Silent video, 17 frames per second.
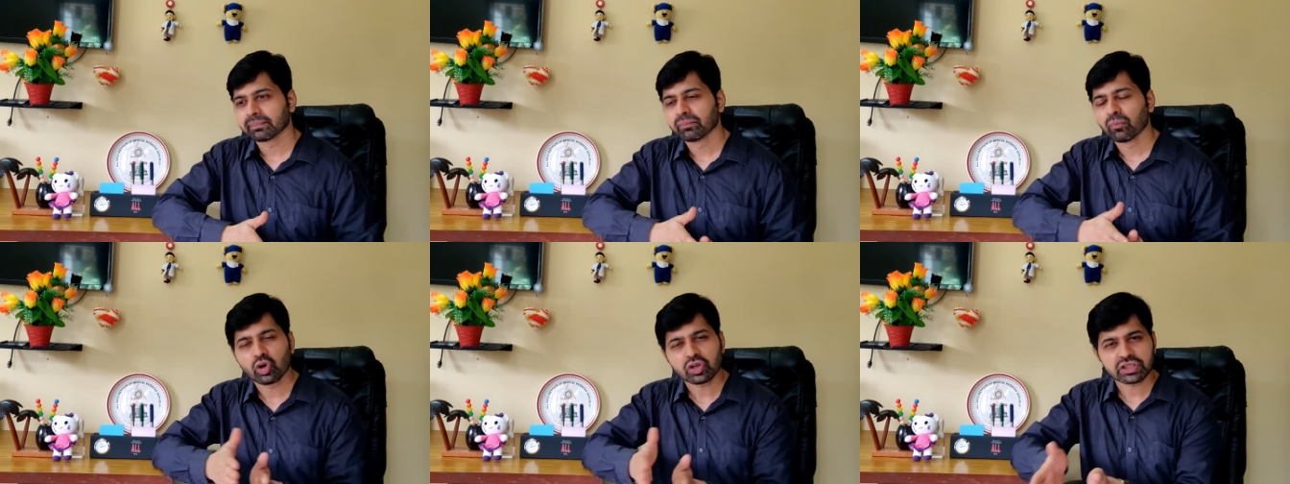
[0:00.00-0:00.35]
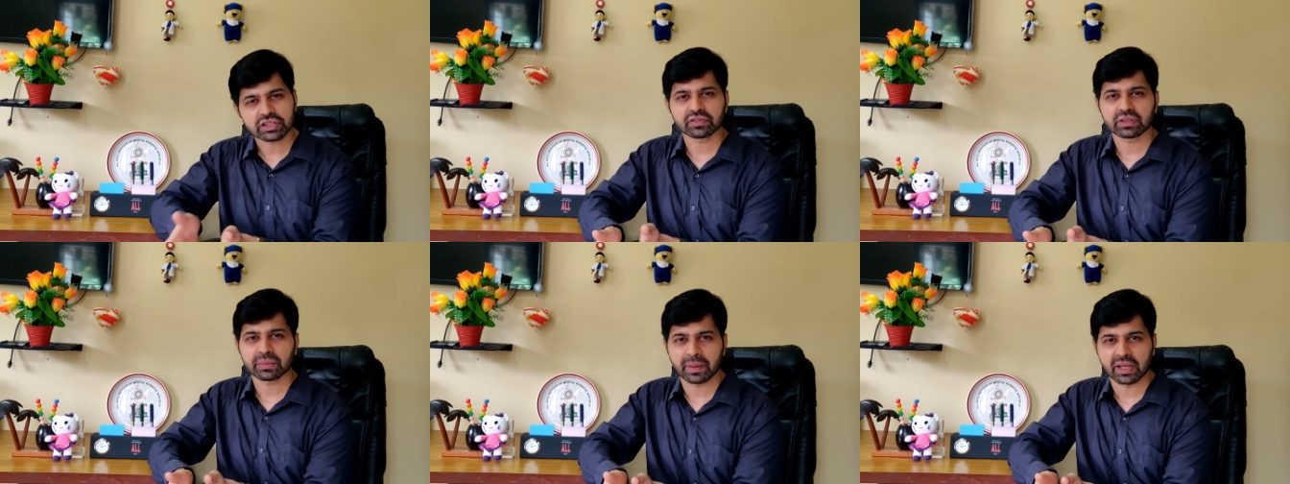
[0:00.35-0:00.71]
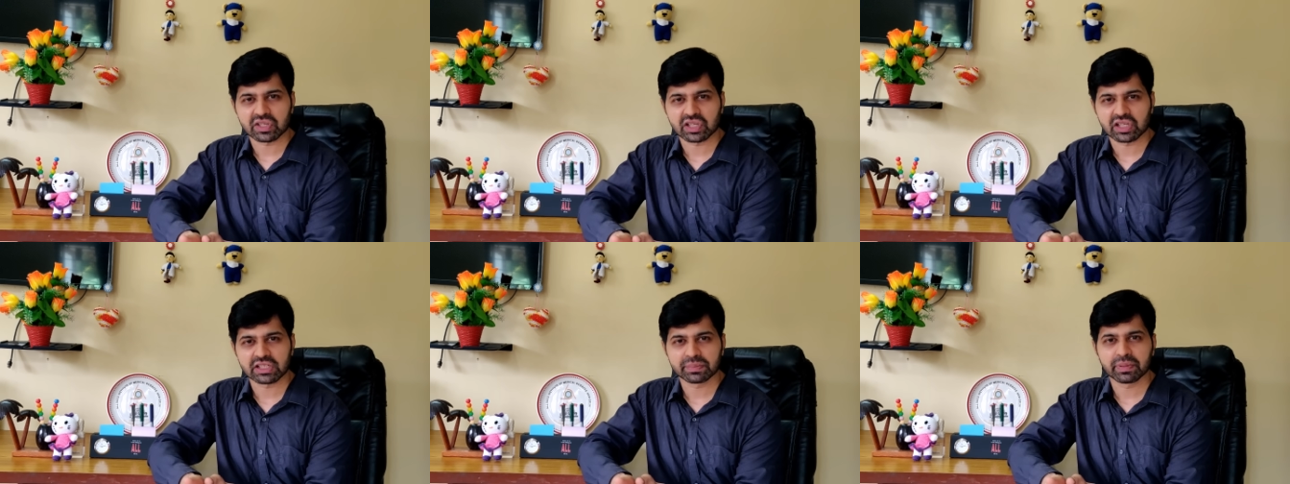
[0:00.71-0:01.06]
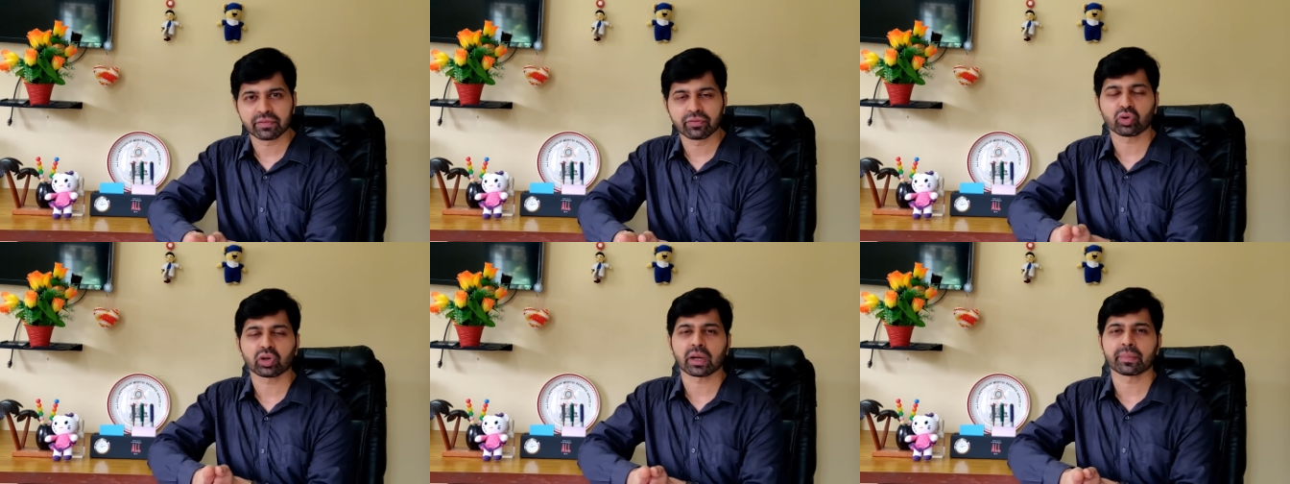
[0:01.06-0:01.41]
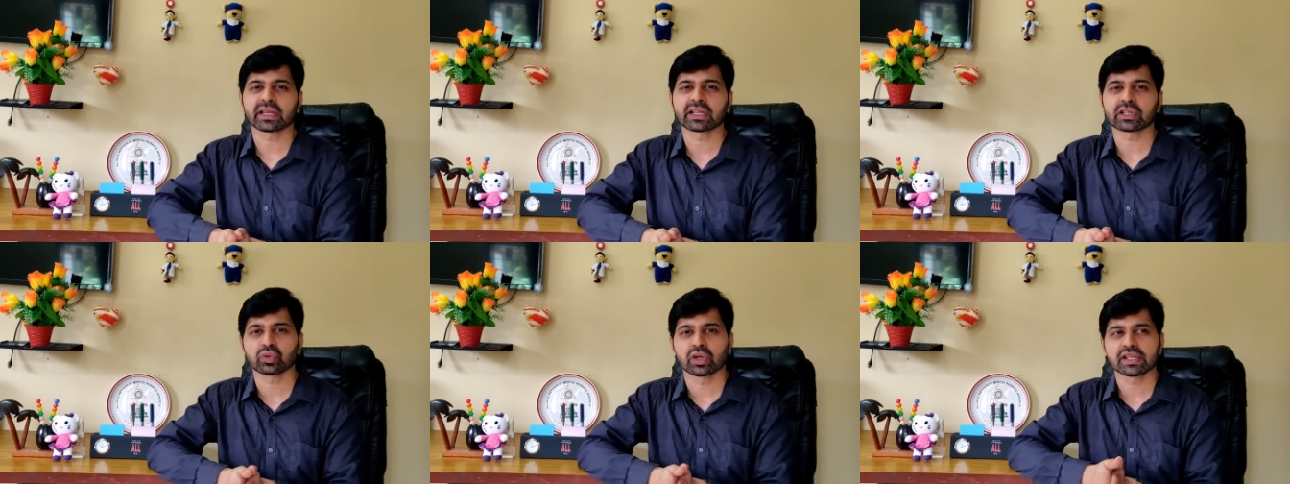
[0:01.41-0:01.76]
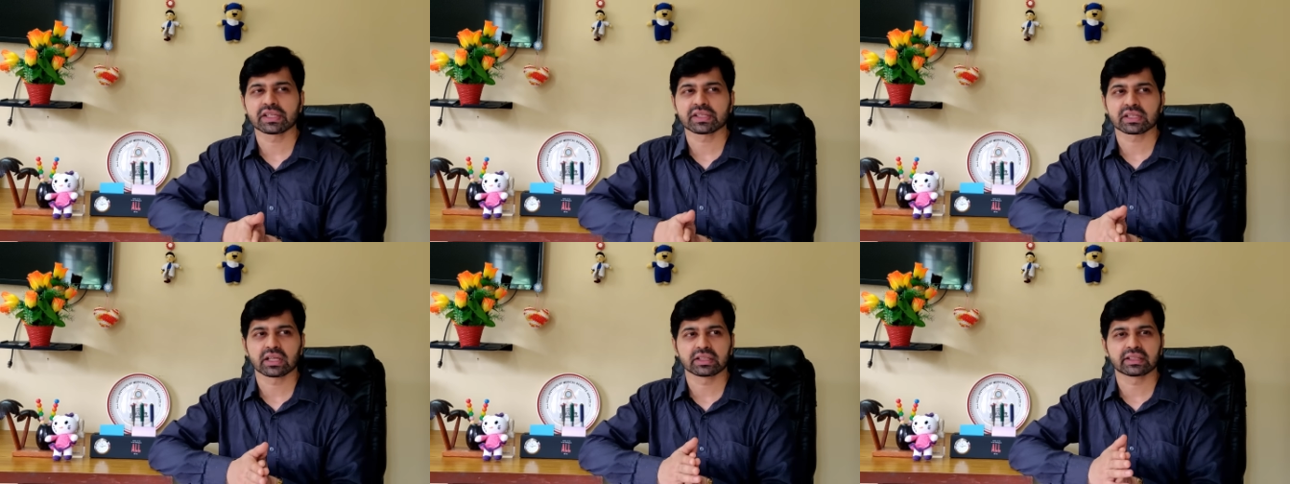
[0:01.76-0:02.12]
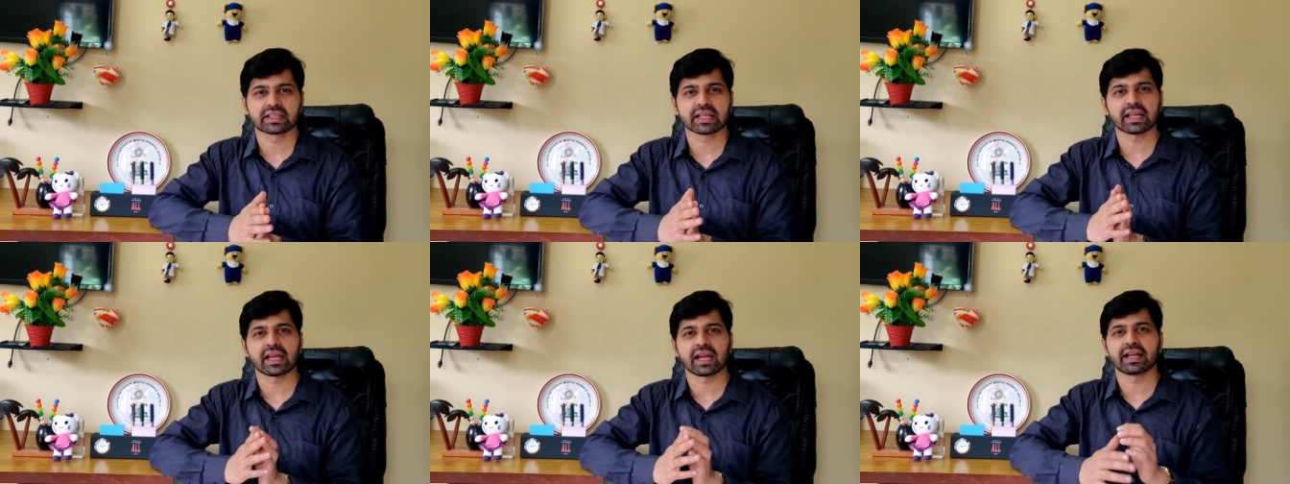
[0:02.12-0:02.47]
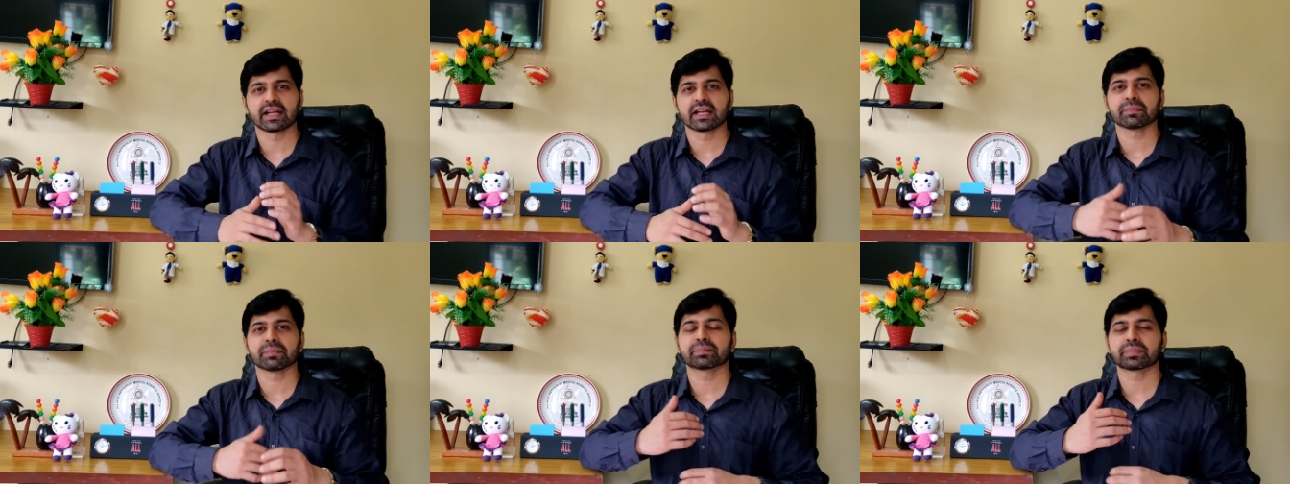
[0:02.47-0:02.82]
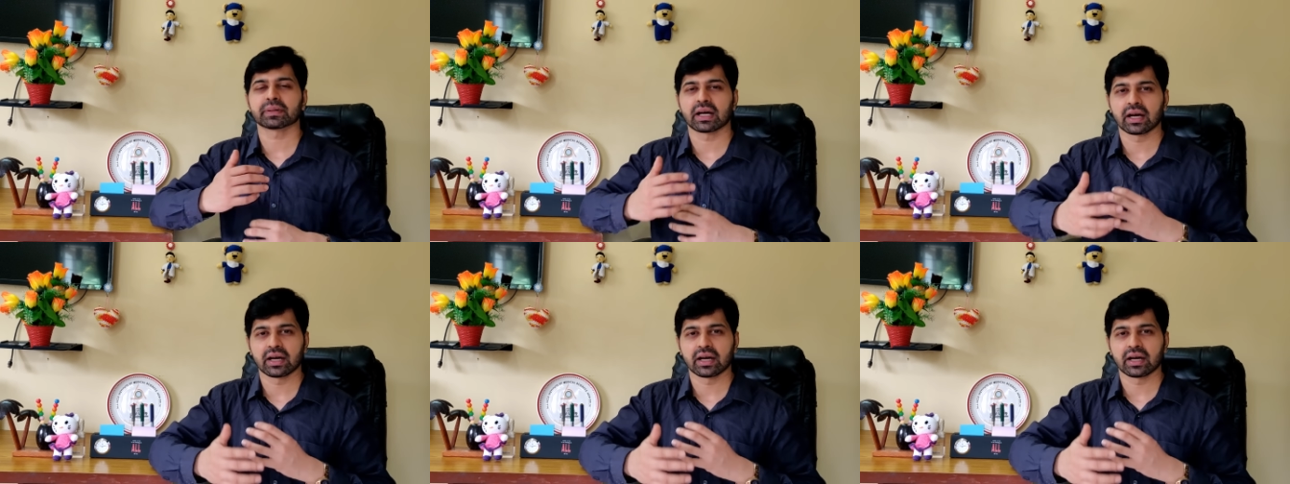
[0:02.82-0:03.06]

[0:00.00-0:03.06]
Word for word: most of the patients before coming to us, they end up